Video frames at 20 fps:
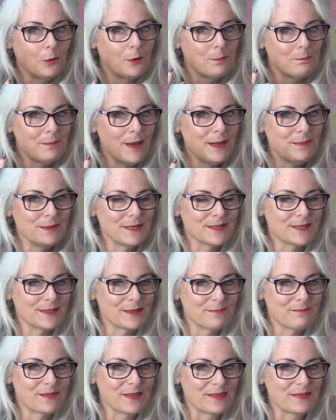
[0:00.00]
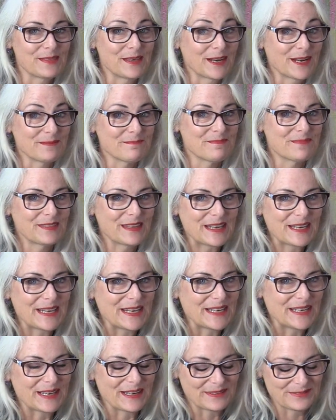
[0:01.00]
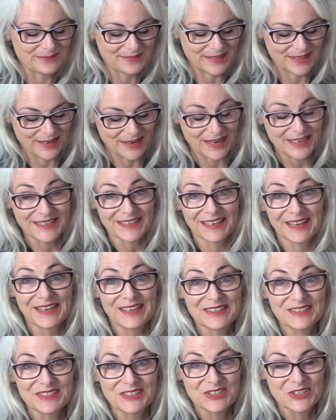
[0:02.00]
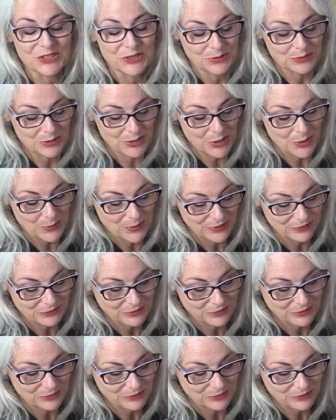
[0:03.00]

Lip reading: or maybe something that I'm thinking of that I'd like to do going